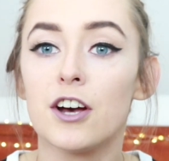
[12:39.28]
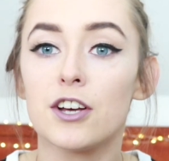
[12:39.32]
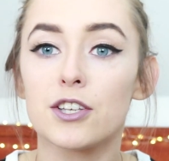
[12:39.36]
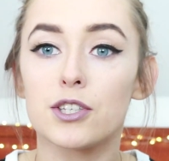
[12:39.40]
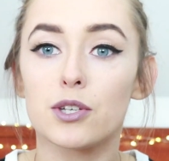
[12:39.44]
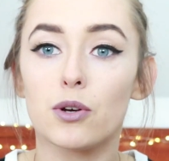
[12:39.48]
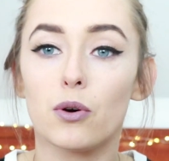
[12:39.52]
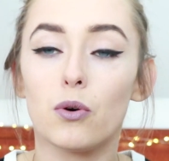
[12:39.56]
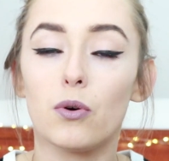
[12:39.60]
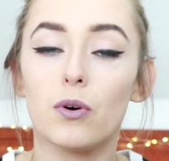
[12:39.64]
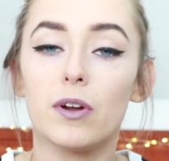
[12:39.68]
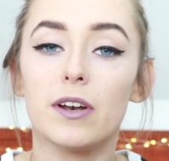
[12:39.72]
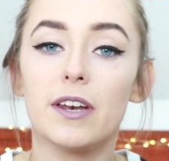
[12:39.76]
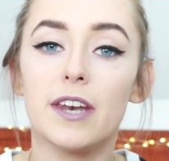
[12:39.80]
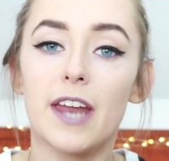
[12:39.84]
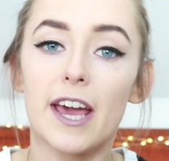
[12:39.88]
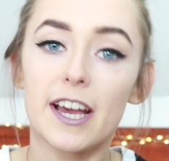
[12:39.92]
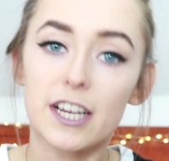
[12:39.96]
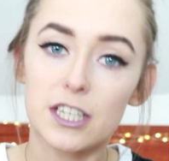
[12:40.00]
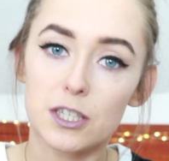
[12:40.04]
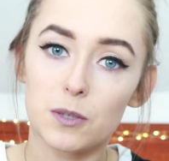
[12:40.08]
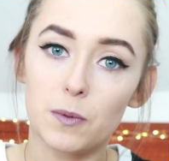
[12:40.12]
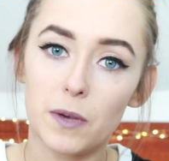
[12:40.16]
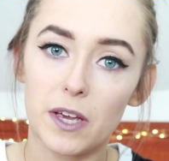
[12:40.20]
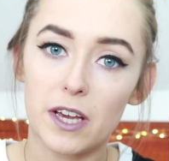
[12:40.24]
So
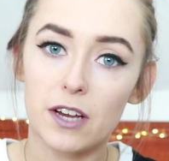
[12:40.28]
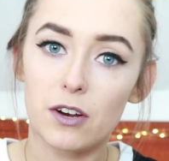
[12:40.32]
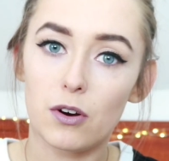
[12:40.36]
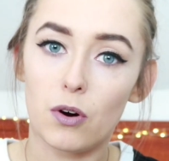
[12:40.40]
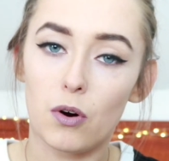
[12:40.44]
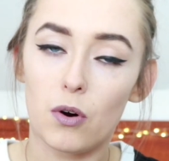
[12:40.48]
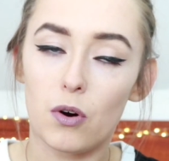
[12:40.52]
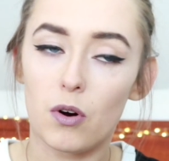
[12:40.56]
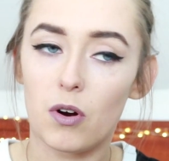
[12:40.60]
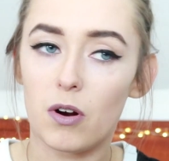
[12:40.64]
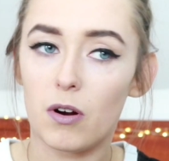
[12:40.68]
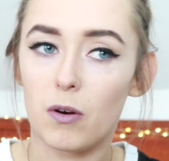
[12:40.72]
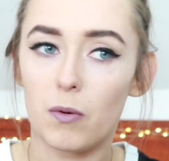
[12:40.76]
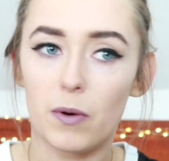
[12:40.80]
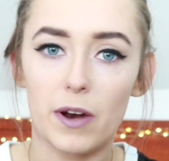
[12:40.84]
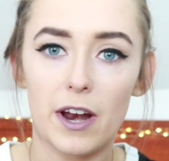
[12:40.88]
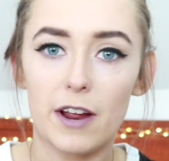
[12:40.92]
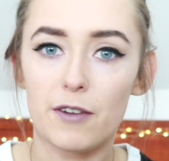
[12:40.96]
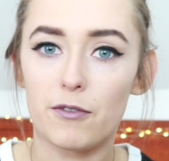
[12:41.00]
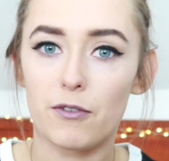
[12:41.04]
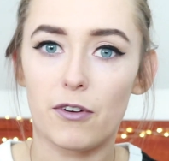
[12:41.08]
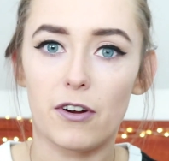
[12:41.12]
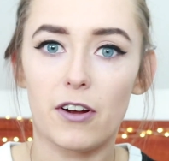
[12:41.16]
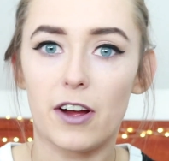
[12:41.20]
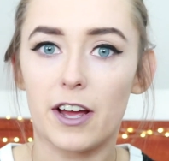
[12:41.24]
next week, or
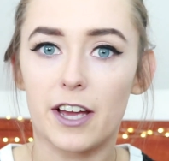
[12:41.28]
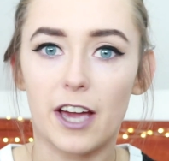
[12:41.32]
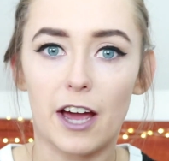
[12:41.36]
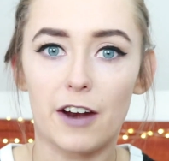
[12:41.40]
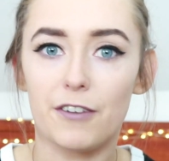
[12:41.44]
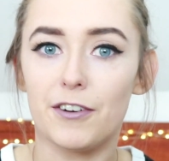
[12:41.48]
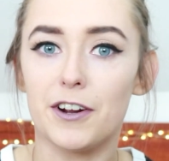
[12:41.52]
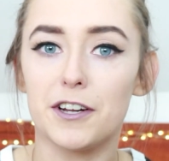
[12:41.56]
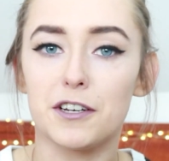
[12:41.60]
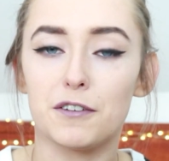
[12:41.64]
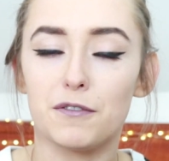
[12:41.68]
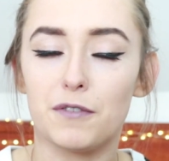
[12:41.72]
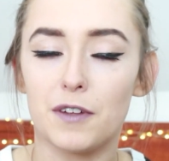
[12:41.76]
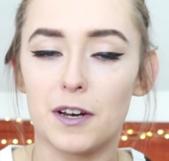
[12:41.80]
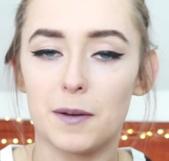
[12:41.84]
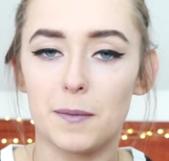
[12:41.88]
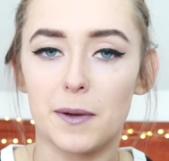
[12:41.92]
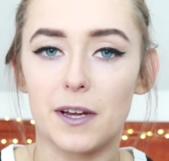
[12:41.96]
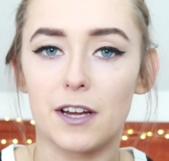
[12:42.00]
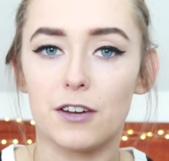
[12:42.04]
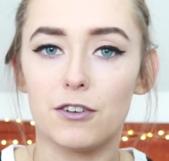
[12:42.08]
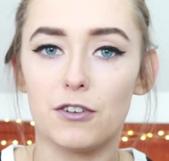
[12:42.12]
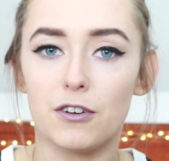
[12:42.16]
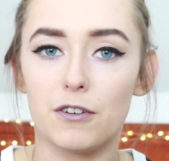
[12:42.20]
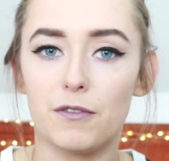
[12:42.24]
whenever I get around to
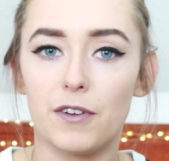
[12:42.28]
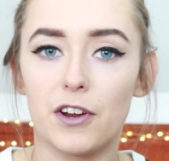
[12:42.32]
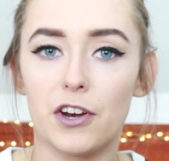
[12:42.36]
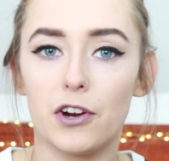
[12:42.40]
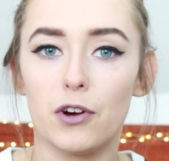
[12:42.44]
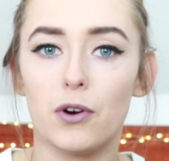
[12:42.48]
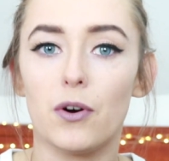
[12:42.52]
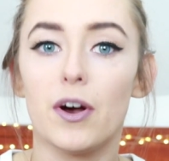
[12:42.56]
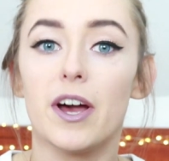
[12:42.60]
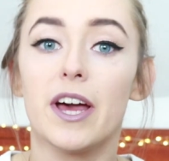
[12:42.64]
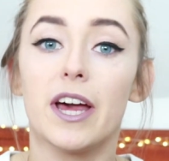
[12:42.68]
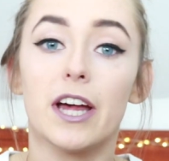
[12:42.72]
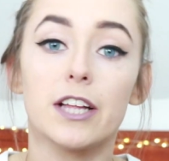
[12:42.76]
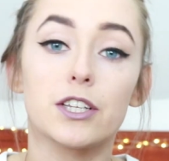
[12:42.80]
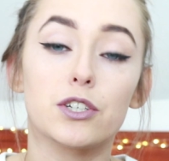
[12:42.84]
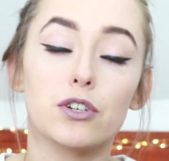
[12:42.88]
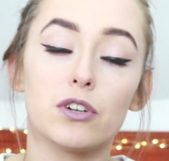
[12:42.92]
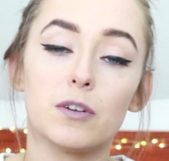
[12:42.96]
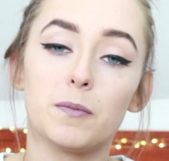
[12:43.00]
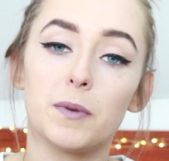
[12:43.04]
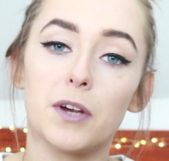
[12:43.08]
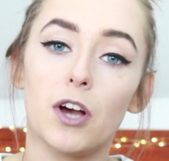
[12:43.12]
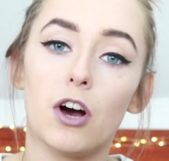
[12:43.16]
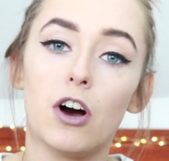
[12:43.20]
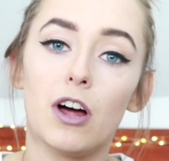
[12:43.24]
filming another video, it's
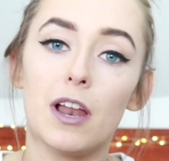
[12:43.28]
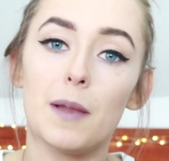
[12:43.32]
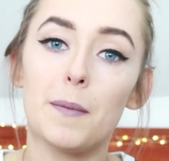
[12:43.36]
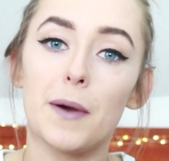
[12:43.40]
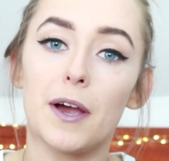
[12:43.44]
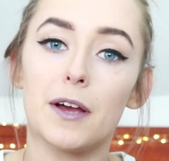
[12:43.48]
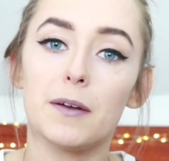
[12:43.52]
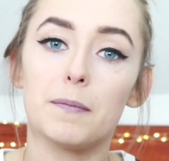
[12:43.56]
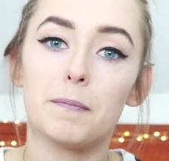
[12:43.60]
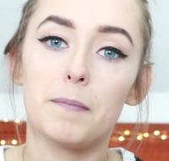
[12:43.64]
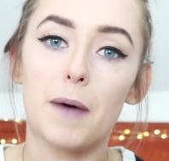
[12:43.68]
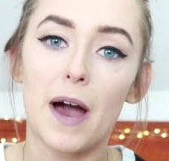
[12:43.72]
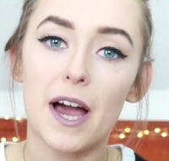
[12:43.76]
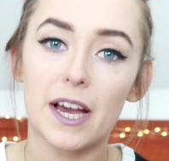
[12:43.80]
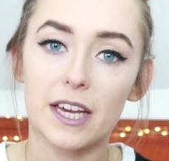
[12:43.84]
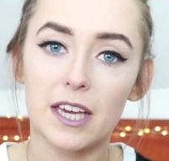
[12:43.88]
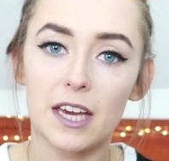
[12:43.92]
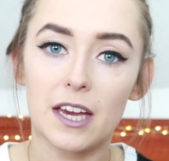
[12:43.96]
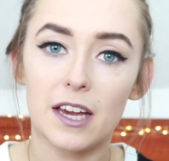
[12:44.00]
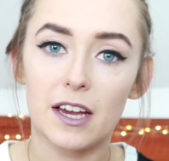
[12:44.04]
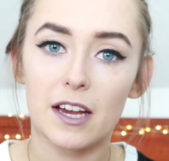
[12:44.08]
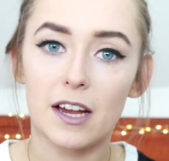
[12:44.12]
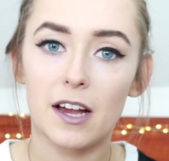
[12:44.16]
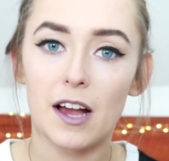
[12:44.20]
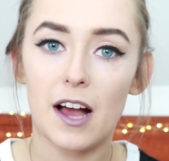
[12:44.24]
going to be all about
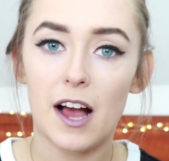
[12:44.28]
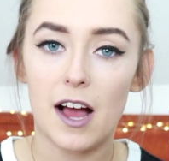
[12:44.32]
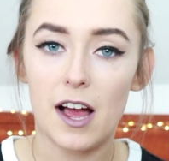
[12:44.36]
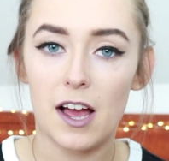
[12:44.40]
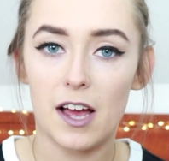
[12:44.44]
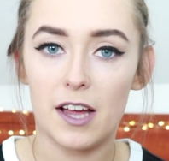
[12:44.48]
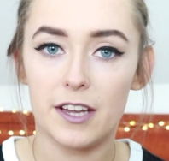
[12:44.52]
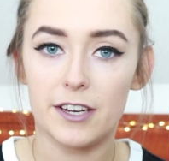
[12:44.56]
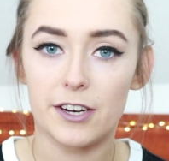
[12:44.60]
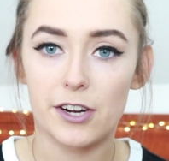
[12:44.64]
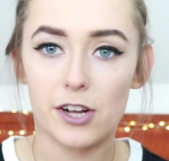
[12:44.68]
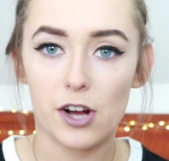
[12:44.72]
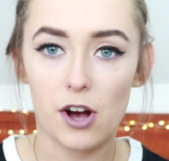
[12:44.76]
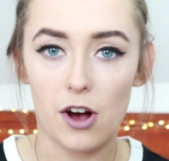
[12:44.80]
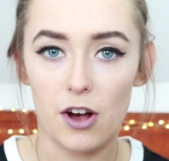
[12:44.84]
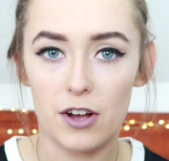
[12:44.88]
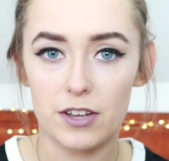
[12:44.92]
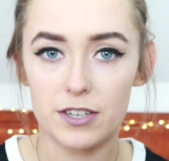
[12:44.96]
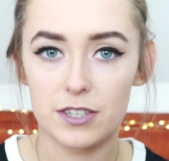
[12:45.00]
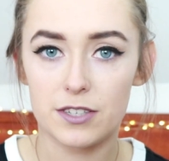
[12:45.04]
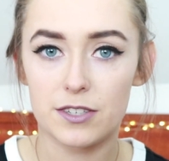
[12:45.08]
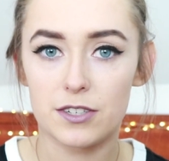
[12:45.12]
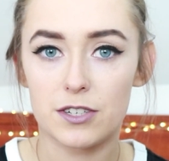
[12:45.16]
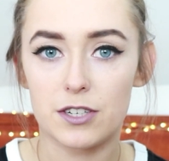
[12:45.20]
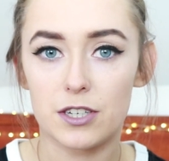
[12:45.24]
packing and the
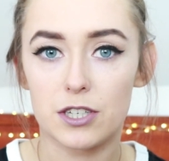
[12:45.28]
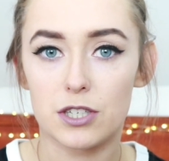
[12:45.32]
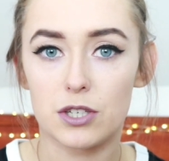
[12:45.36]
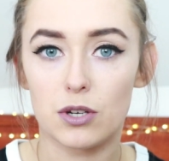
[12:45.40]
cost.